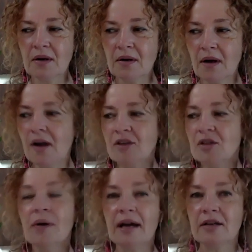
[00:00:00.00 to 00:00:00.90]
gosh,
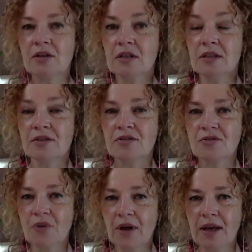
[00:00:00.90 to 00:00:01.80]
you are actually
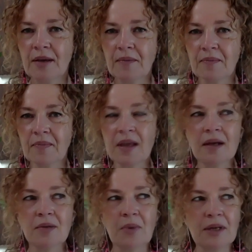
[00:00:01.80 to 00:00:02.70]
destroying.
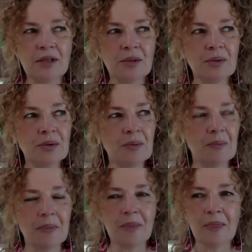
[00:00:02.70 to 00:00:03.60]
When you
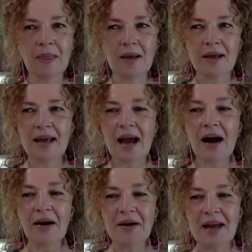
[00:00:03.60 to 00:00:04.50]

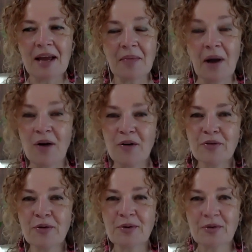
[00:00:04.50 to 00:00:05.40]
are a
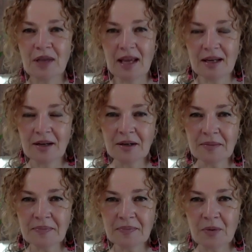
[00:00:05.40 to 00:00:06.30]
powerful creator,
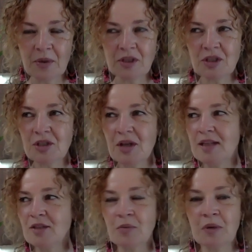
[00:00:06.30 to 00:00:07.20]
which I
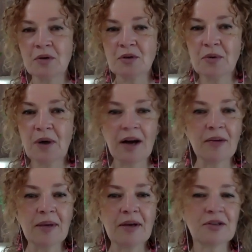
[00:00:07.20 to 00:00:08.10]
suppose you
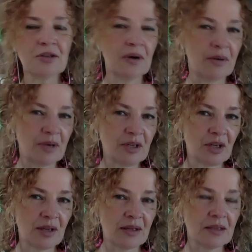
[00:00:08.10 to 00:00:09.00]
are because you are
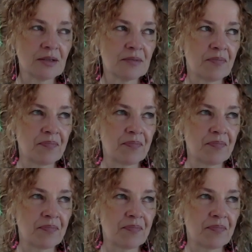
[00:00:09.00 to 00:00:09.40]
watching this,